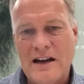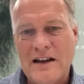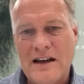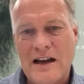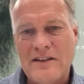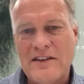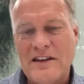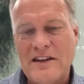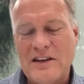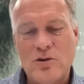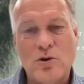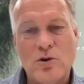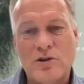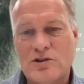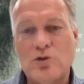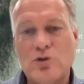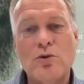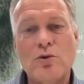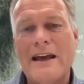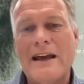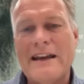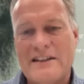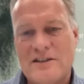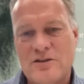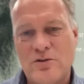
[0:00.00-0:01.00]
think you are too
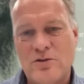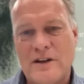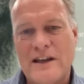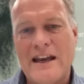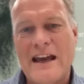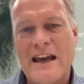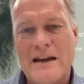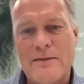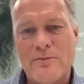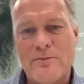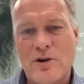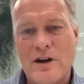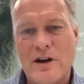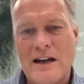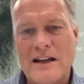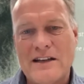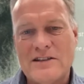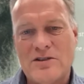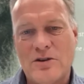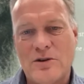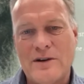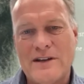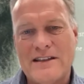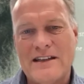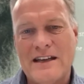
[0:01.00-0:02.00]
late to the game, really.
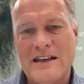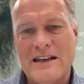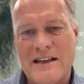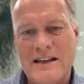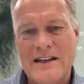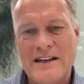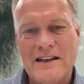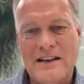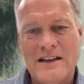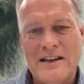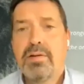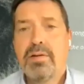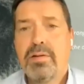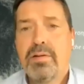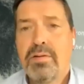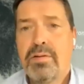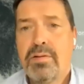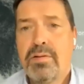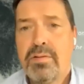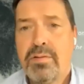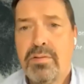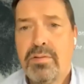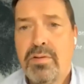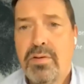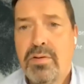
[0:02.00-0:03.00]
So
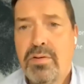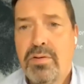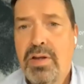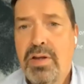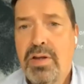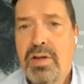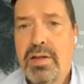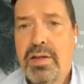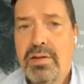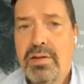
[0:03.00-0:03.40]
by nature,